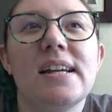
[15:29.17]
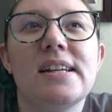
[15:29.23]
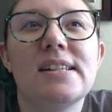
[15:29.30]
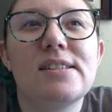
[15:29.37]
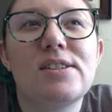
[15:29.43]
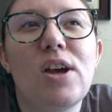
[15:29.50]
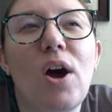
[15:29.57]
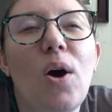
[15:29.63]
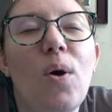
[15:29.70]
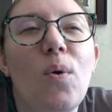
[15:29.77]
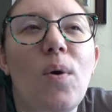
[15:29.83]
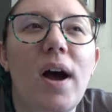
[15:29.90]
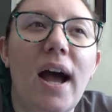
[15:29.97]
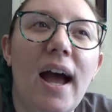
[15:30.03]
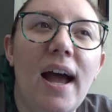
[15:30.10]

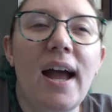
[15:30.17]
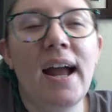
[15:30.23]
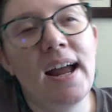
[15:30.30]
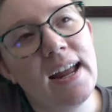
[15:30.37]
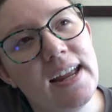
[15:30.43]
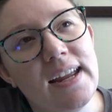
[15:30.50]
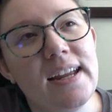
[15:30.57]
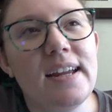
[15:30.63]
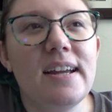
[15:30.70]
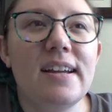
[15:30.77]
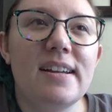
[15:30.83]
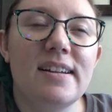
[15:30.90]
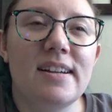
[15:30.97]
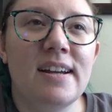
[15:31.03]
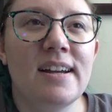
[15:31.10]
So
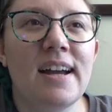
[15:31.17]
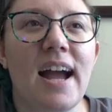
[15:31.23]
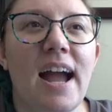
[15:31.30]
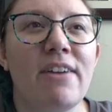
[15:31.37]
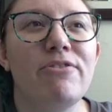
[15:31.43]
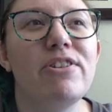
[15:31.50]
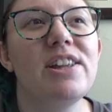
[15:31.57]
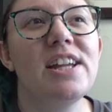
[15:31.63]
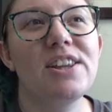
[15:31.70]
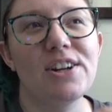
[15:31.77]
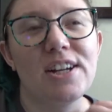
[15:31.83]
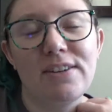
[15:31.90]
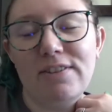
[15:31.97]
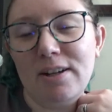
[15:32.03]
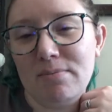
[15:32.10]
I feel like
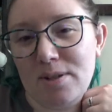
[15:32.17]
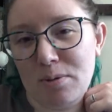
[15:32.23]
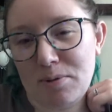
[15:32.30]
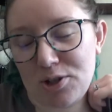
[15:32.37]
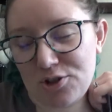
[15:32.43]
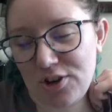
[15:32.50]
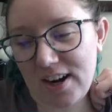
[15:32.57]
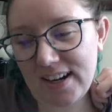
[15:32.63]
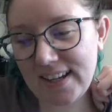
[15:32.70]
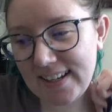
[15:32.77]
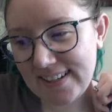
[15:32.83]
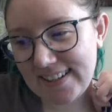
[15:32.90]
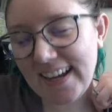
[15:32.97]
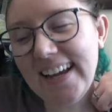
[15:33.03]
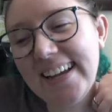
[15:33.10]
they're giving him too much credit.